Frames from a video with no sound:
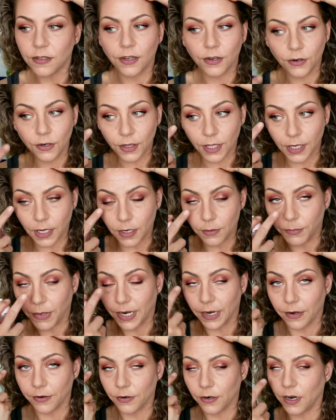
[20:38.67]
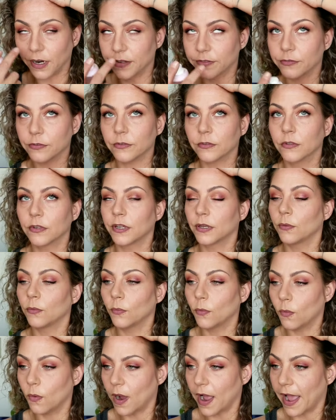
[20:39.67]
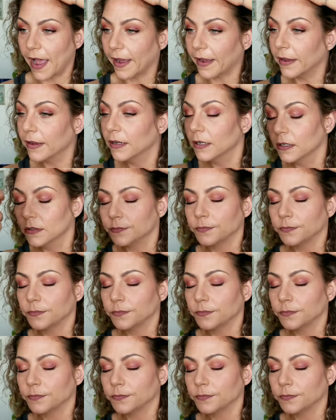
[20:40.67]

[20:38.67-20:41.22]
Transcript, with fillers: here. Like my under eyes are looking whack.